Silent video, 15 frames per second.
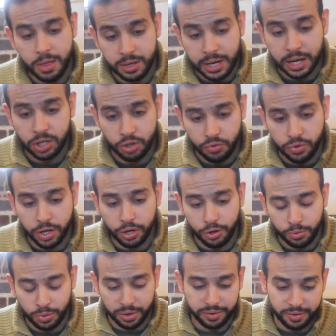That's actually really
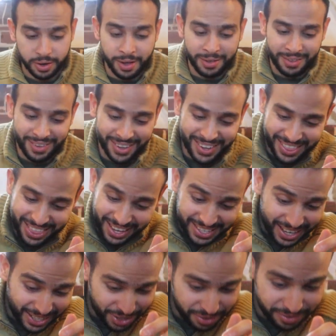good. What the fuck? That's
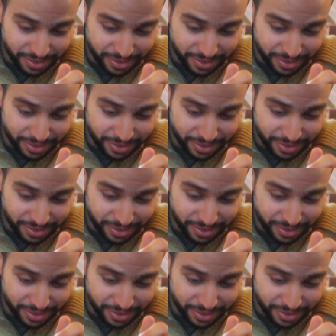actually